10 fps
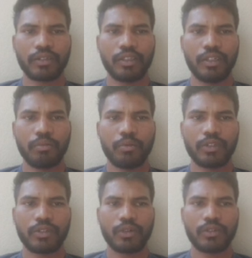
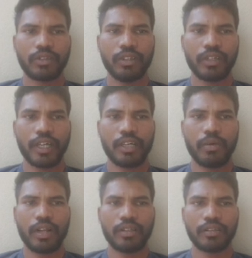Post-closing trial
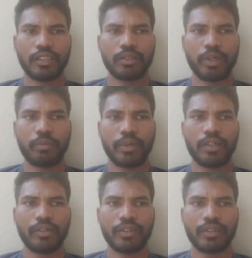balance is prepared
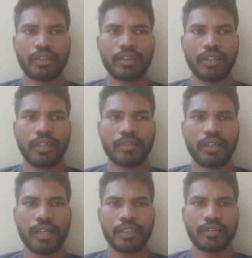with the
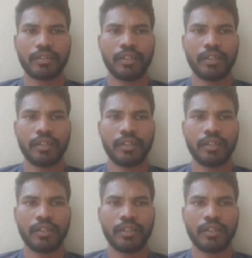assets,